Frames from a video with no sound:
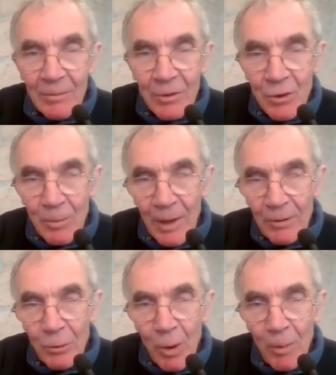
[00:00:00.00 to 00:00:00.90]
we should be
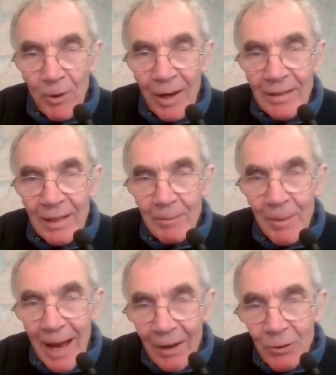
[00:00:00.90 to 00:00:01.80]
able to operate at
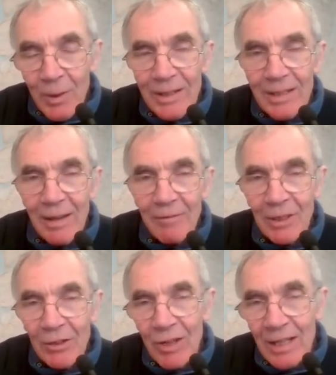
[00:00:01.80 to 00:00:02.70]
about 27
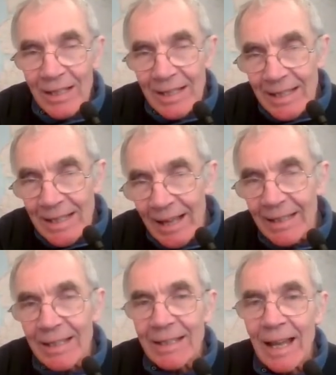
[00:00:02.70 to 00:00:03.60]
degrees
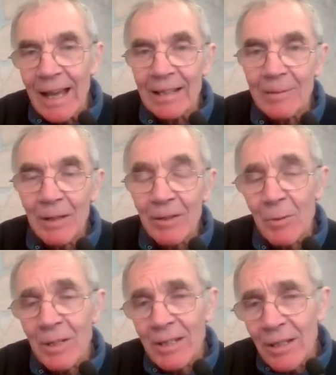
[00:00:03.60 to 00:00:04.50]
steady state
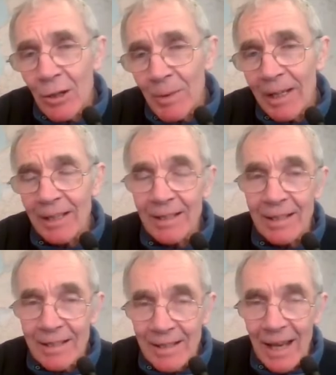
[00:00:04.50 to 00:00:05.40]
because we'd still be getting
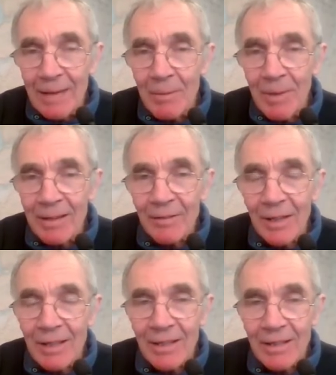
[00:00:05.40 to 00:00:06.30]
the same amount of
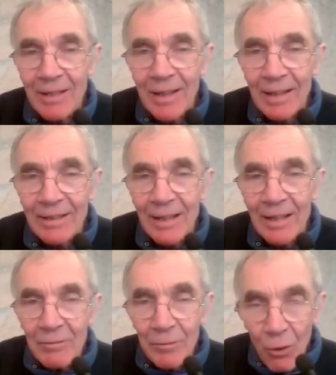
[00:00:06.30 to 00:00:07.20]
heat into that
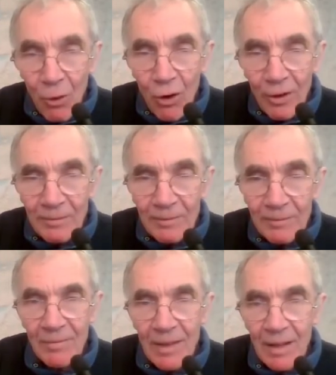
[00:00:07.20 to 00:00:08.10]
floor.
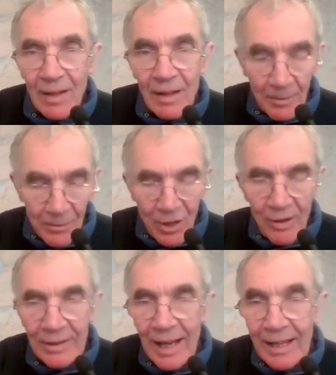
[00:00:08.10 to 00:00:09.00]
And I'm
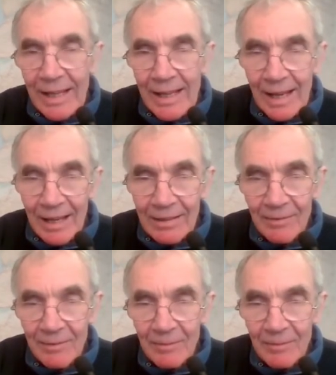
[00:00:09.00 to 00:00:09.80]
showing that here.